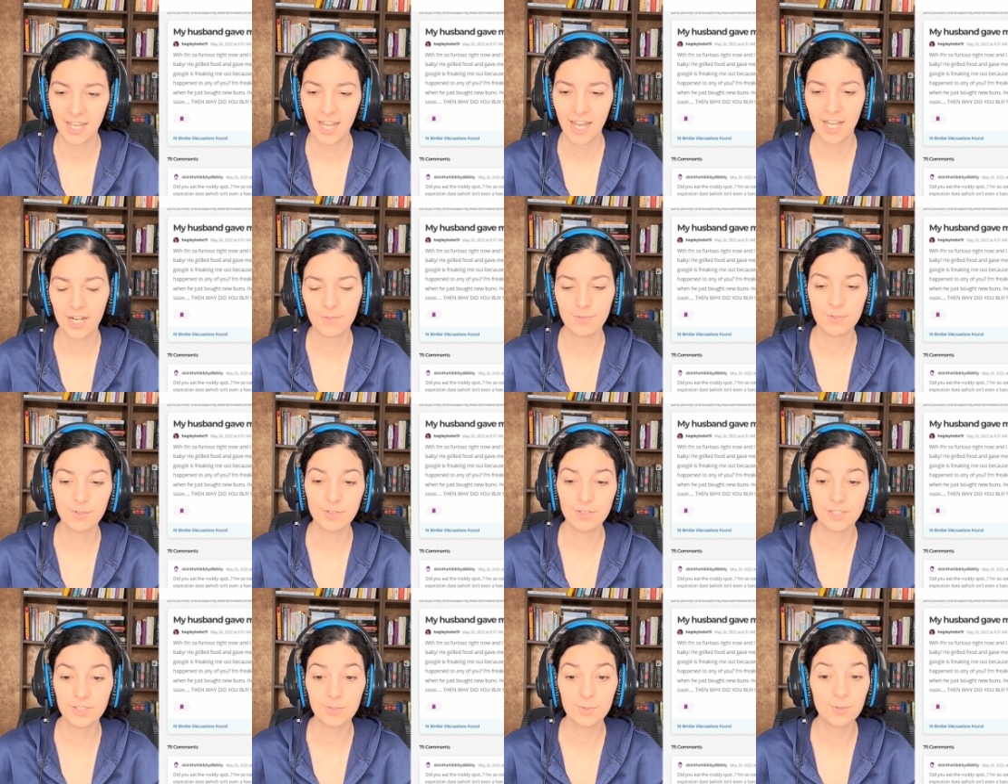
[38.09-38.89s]
And of
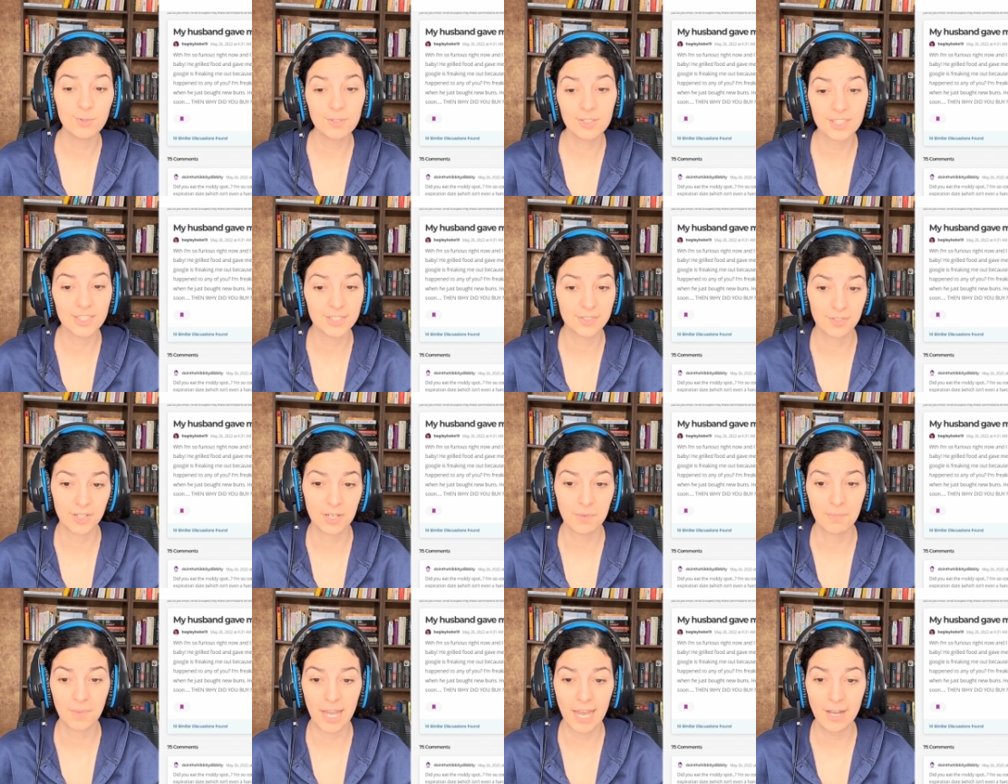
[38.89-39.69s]
course, Google is
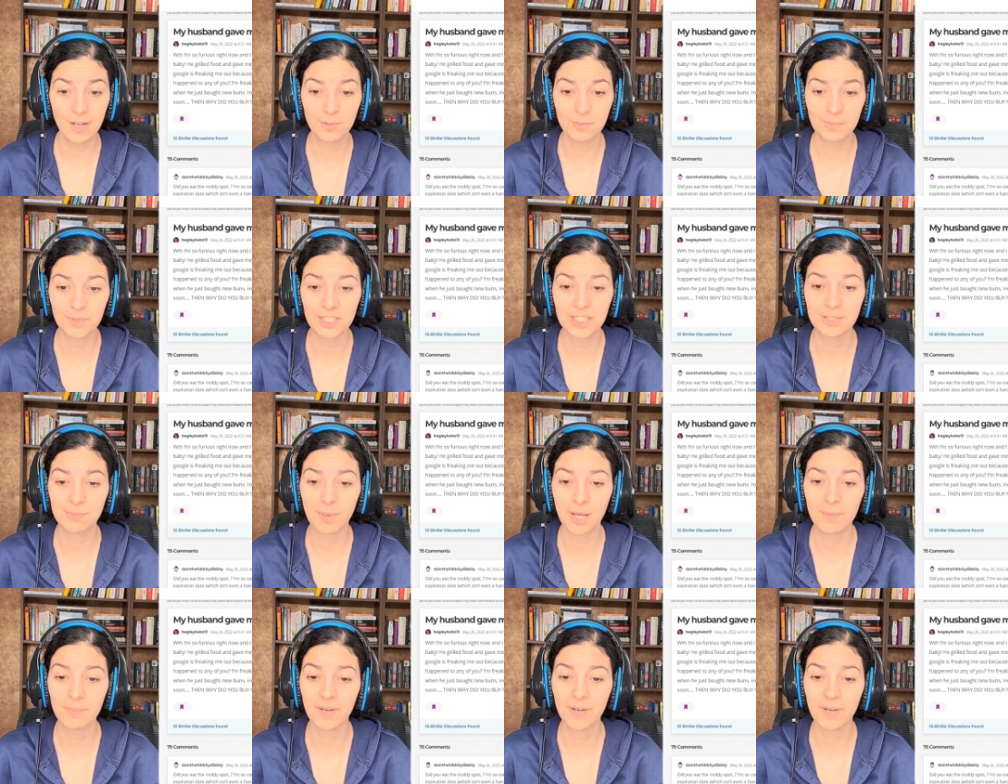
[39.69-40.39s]
freaking me out because my